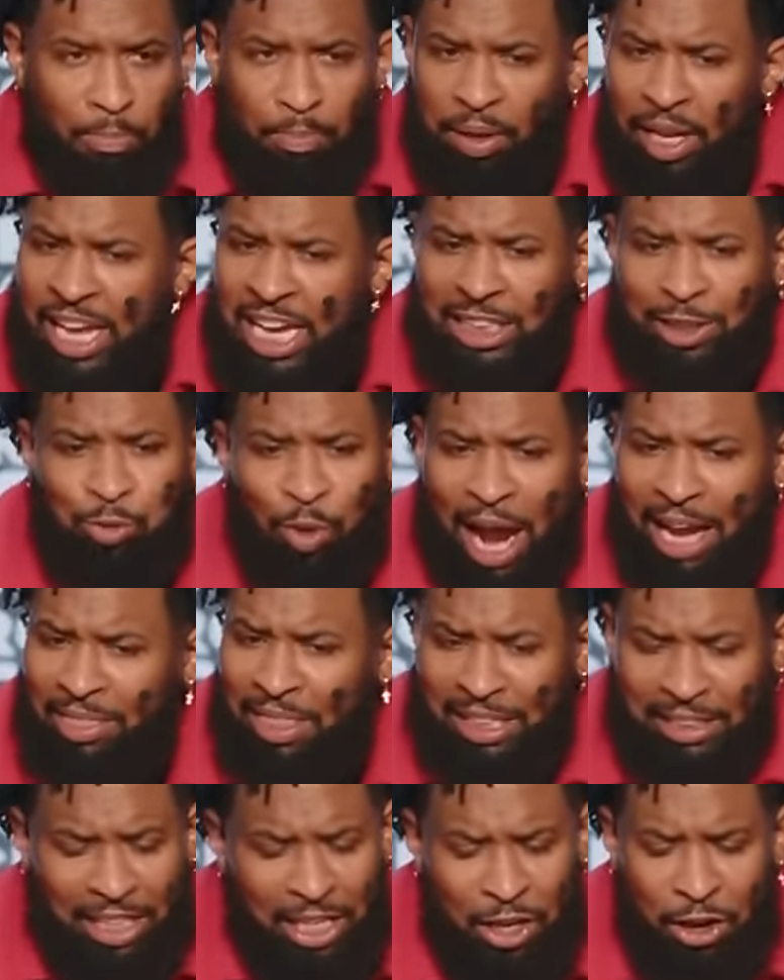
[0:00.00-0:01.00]
Please write
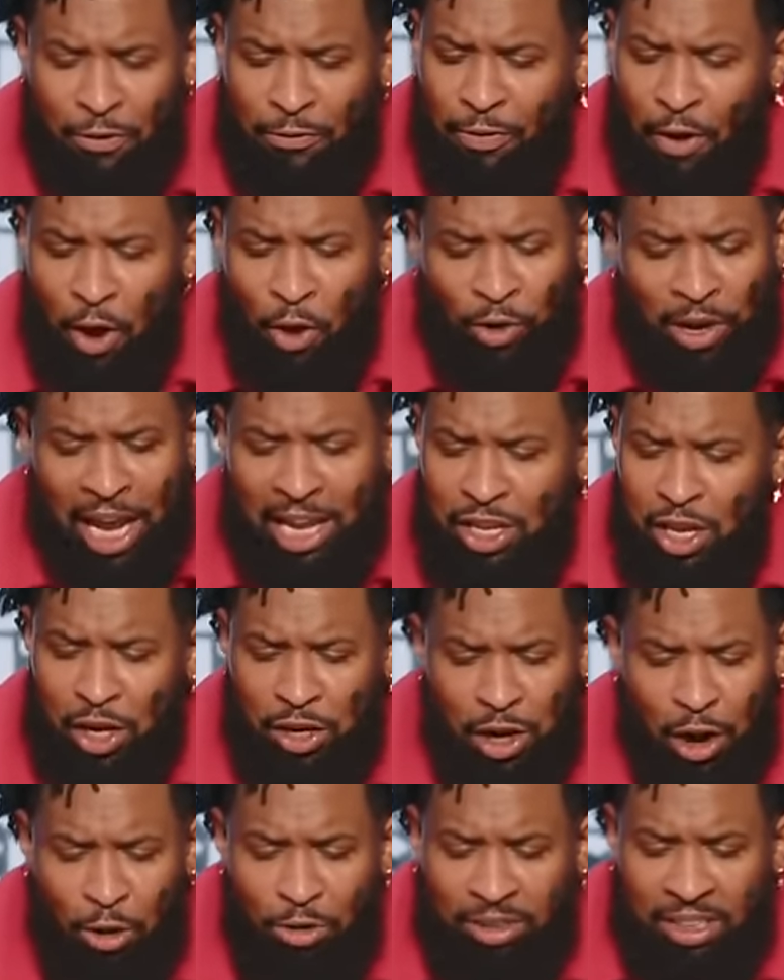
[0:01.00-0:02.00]
this in your phone, in your
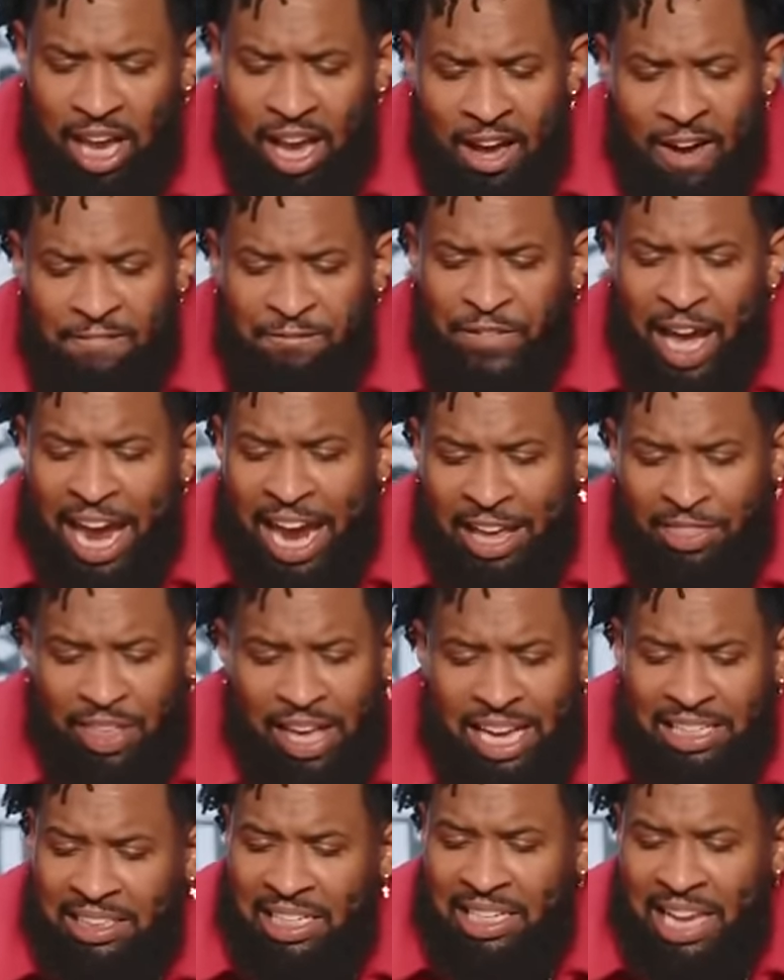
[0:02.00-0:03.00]
notes. Faith
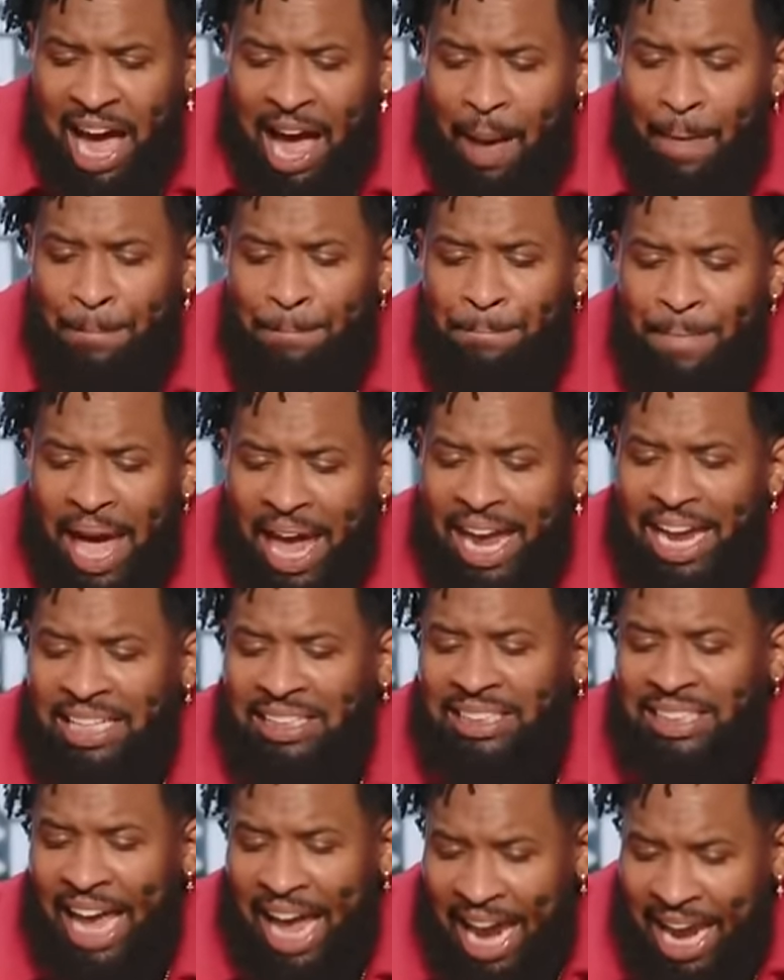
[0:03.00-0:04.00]
is not
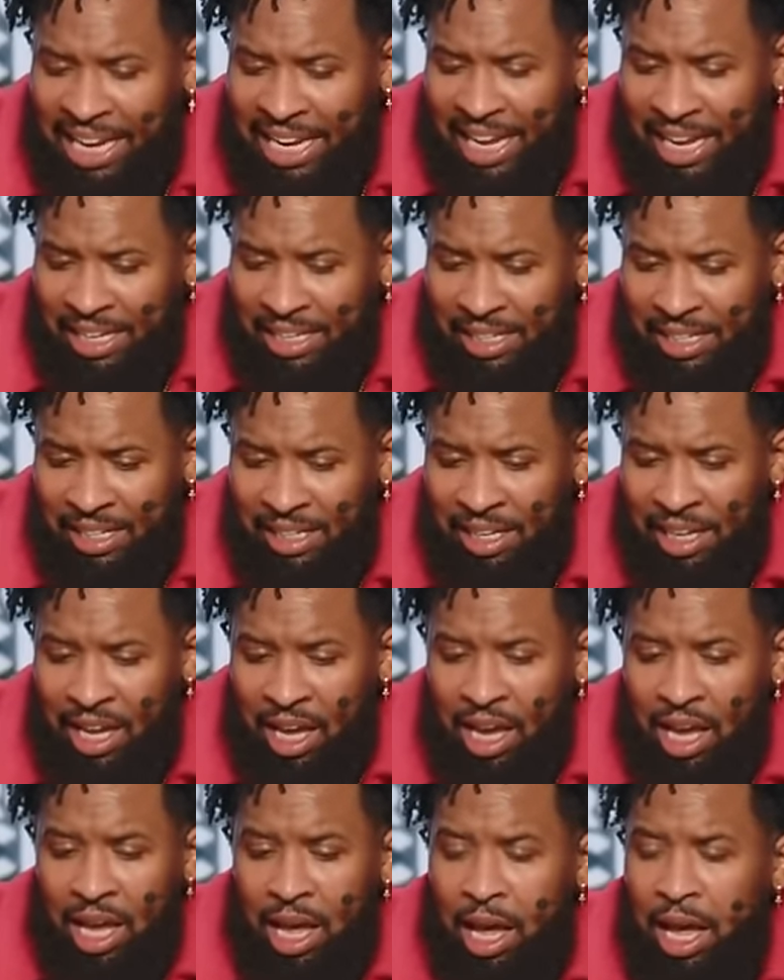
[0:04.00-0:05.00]
maintaining,
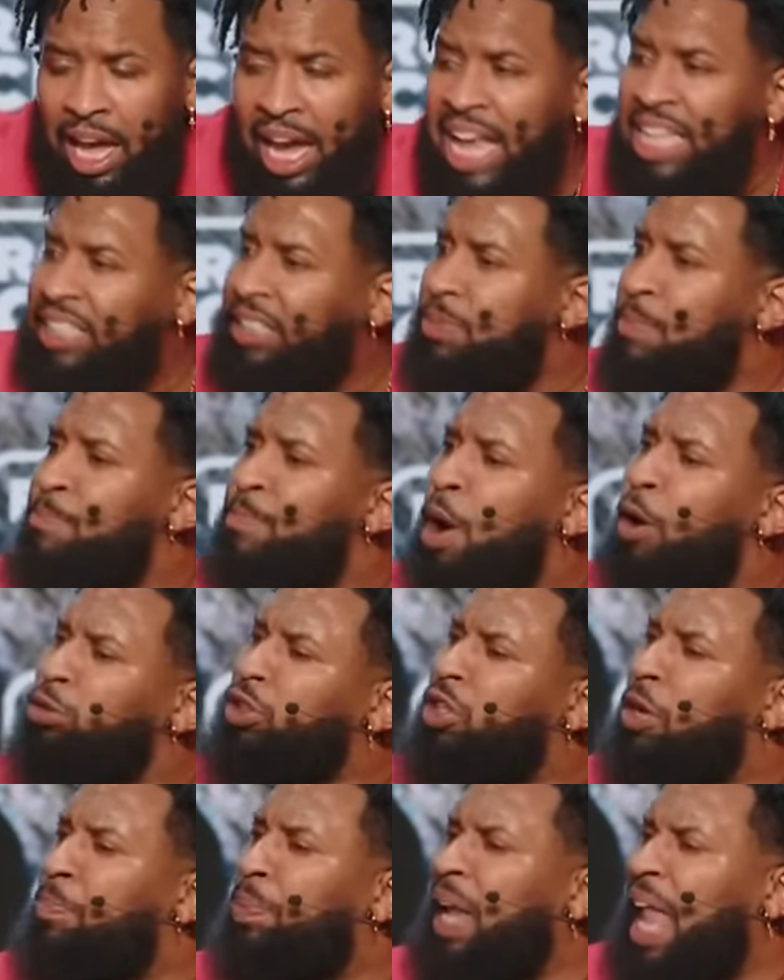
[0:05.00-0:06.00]
it's
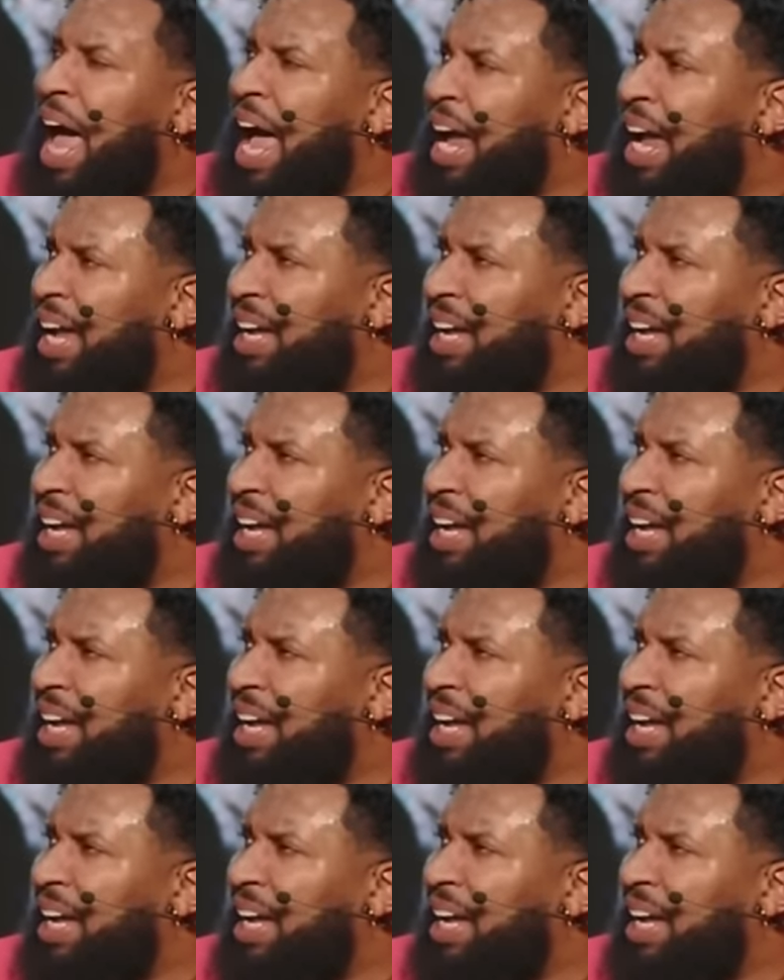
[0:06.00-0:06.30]
multiplying.